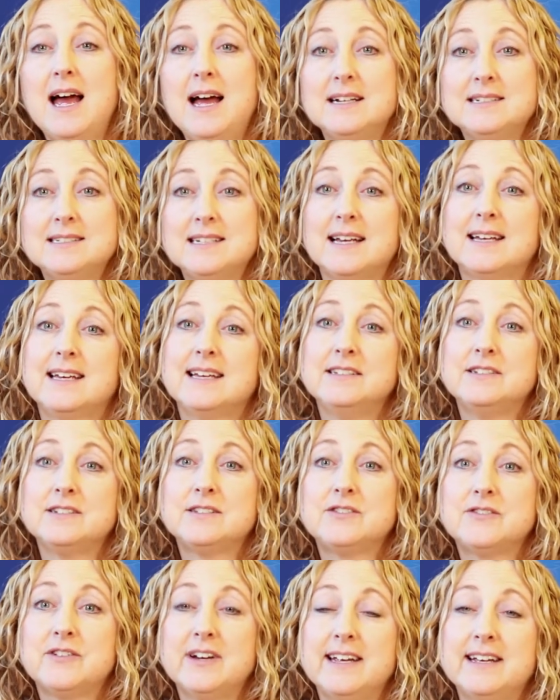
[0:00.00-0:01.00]
EdTech
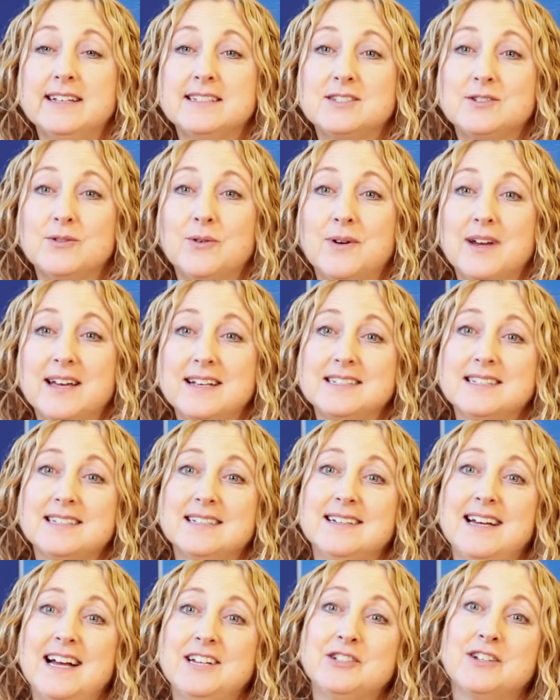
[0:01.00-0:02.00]
industry is talking
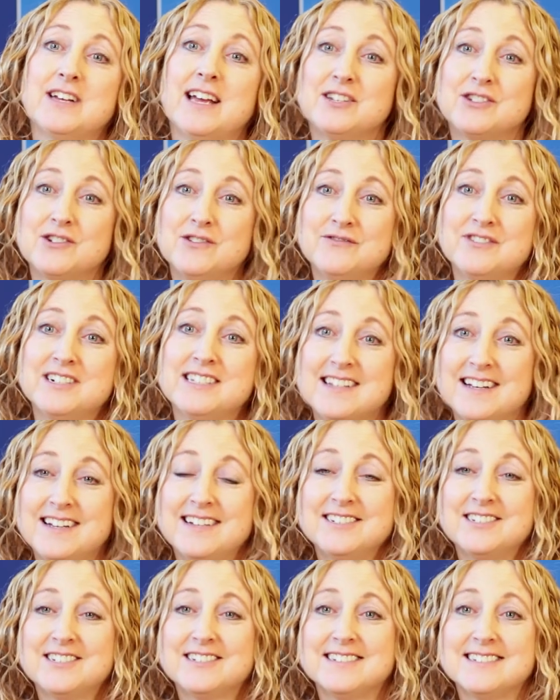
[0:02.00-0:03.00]
to educational
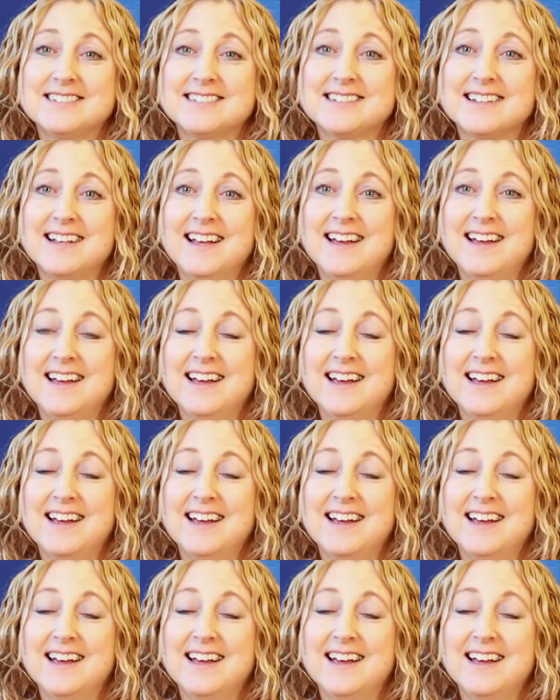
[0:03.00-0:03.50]
researchers